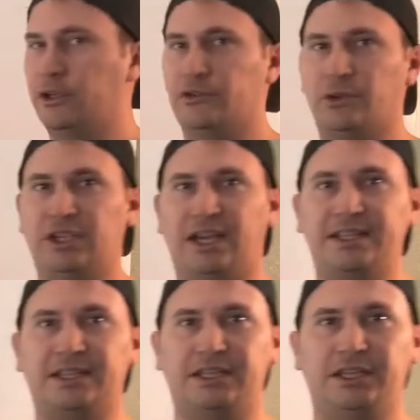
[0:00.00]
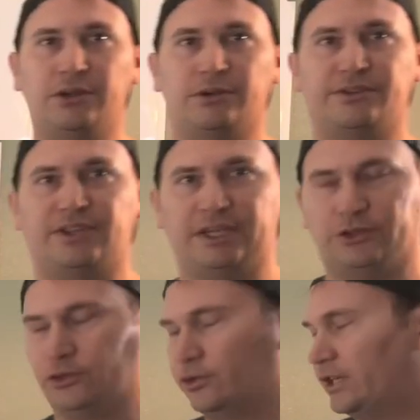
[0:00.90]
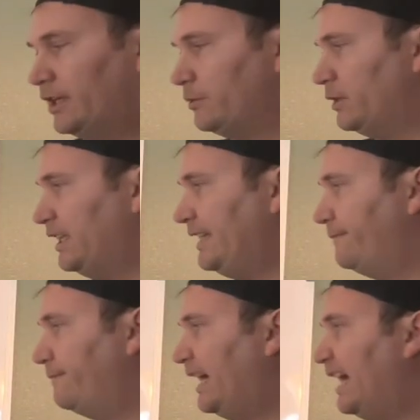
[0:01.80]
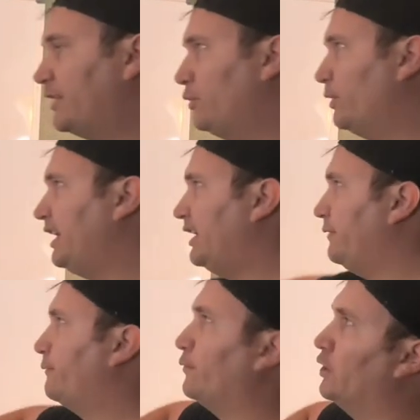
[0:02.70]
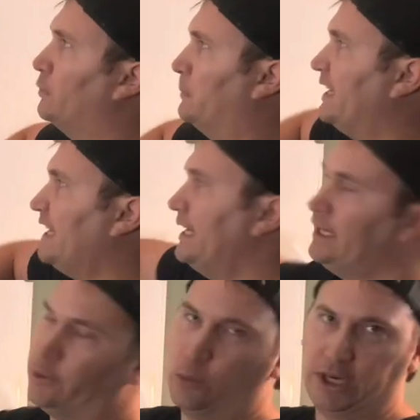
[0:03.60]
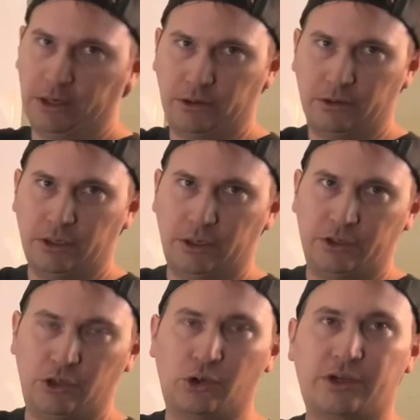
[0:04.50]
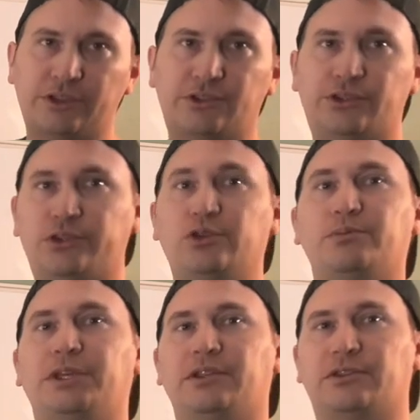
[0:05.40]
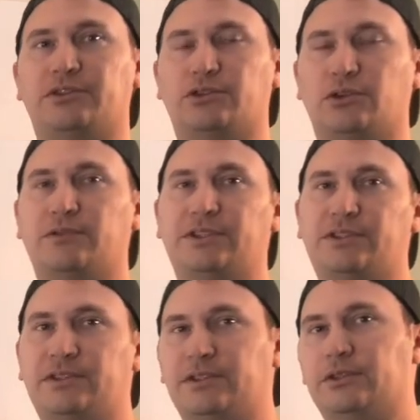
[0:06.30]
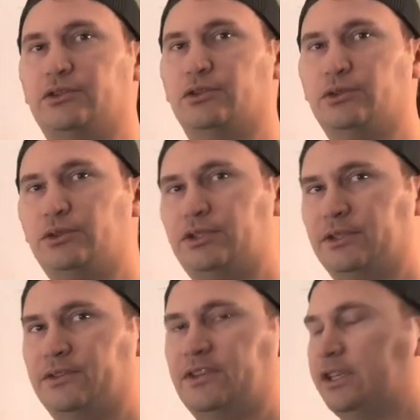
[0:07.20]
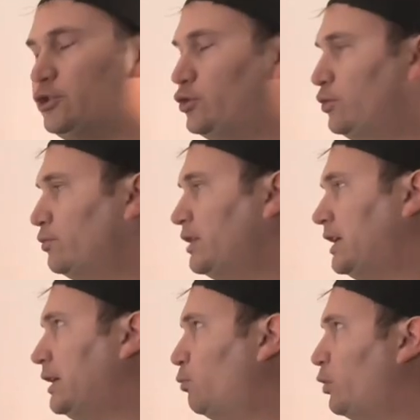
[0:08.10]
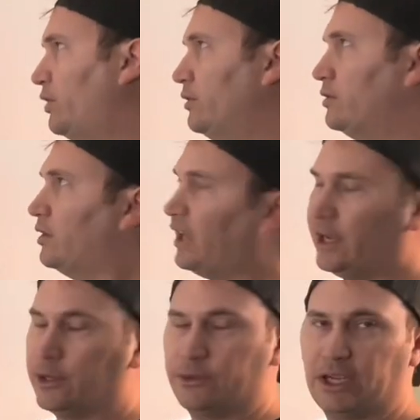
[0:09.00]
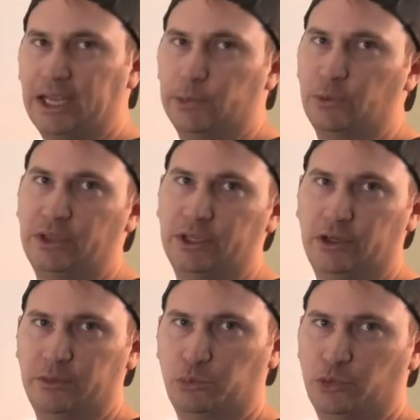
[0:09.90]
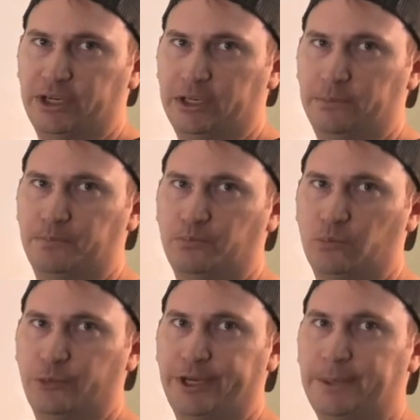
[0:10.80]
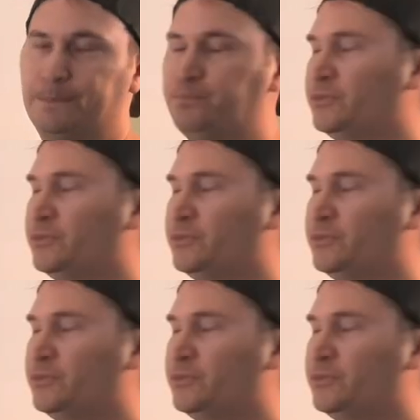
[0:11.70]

So the idea here is that you're not evacuating from anywhere. You're consuming the services and the solutions that you need within the cloud and within on-prem, right?